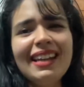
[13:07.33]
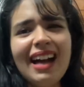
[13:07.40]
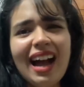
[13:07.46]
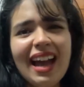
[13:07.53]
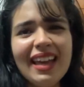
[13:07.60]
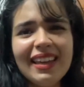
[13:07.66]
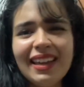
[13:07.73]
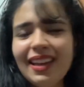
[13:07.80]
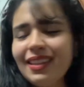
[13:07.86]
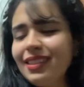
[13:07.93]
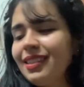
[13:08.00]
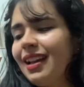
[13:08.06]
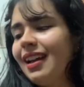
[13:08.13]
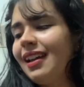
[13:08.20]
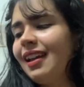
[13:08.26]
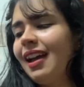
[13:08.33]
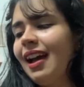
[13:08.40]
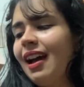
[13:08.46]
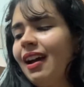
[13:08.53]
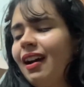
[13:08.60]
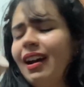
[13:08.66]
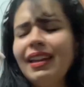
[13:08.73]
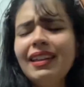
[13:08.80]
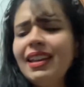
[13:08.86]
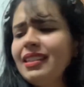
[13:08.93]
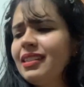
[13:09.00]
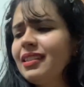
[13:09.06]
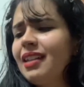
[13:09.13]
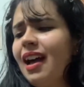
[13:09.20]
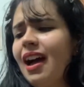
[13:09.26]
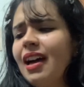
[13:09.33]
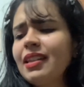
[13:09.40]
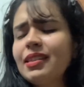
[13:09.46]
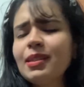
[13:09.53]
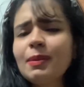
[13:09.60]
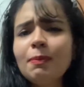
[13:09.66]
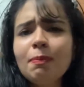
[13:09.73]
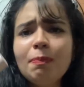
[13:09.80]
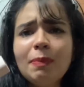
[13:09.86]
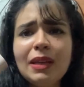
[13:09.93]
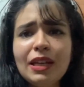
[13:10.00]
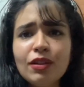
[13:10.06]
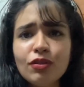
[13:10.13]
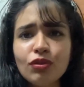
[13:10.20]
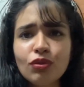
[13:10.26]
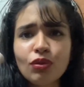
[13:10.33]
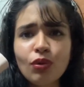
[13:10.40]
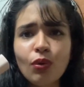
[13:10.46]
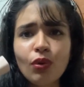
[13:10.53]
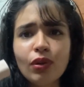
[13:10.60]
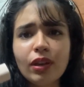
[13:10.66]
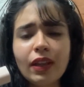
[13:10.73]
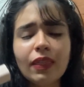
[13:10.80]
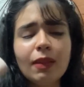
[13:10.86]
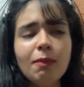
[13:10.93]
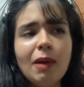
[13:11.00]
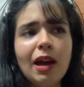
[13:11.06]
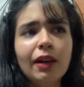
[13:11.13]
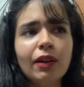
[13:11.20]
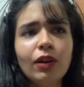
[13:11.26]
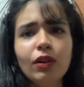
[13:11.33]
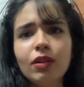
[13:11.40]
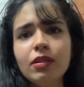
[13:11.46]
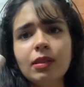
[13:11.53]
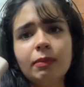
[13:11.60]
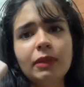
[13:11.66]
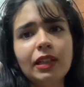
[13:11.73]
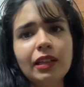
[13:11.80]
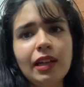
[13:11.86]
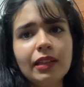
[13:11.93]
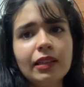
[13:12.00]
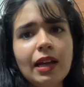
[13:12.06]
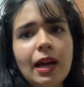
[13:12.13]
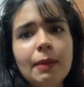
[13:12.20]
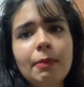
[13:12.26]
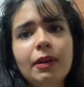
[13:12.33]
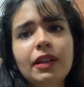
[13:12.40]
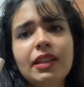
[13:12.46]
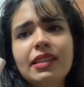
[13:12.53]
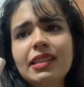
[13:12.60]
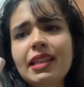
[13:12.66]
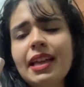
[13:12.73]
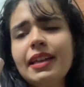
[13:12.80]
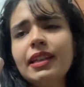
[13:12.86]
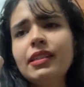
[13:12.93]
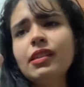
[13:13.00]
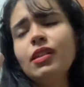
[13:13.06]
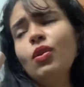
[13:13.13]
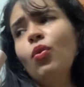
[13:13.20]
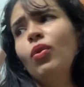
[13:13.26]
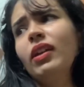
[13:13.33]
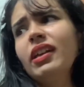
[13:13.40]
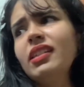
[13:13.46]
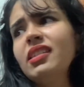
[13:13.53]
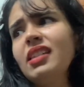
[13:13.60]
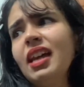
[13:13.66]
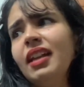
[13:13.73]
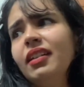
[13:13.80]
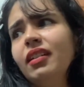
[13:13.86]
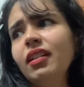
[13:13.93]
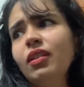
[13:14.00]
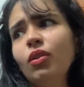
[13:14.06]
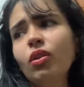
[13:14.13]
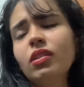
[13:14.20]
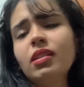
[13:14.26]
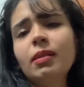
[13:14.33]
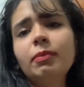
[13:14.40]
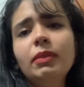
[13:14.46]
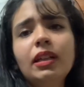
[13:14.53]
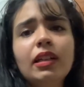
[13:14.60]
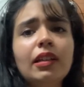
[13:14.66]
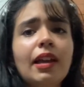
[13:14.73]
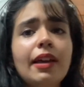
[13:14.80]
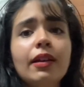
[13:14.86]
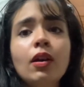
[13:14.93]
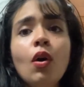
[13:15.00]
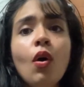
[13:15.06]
I guess it has some peach note in the background or something like that, but it's like, it's an okay scent, not something like,